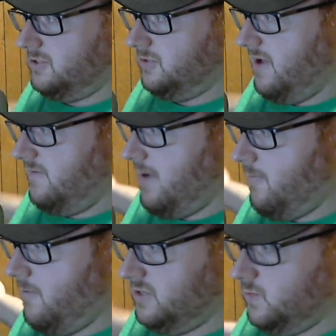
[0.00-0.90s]
here. So I've
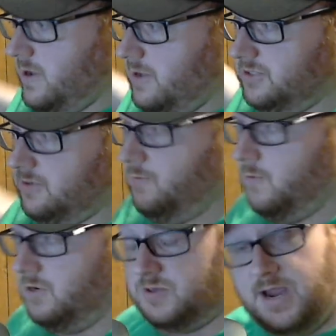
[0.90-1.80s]
got one as well, so
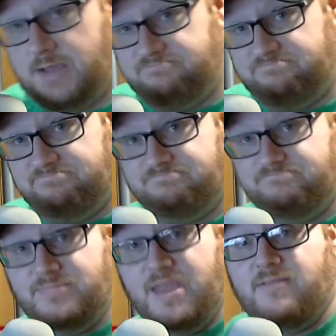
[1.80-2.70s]
it works great.
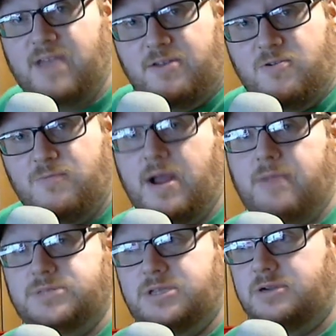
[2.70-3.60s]
I've got no
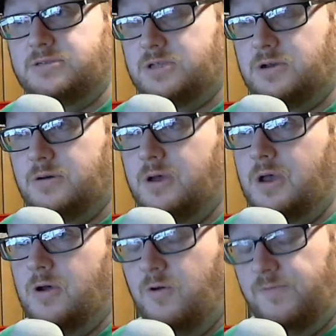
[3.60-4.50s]
problems here, so
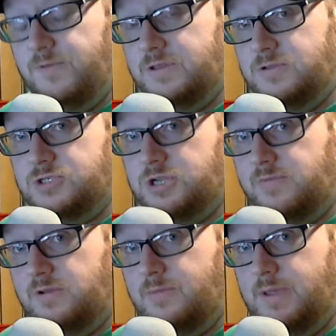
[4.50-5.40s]
hopefully those
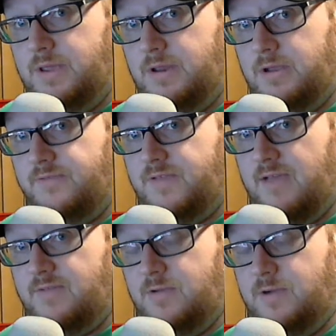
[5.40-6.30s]
gentlemen will be in here if
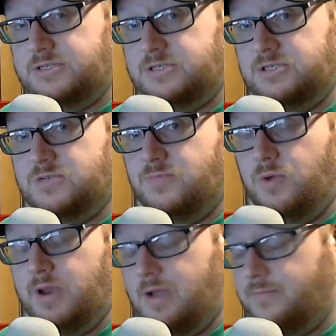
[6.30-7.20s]
you have any questions to
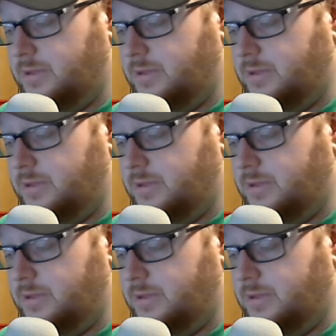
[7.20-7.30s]
point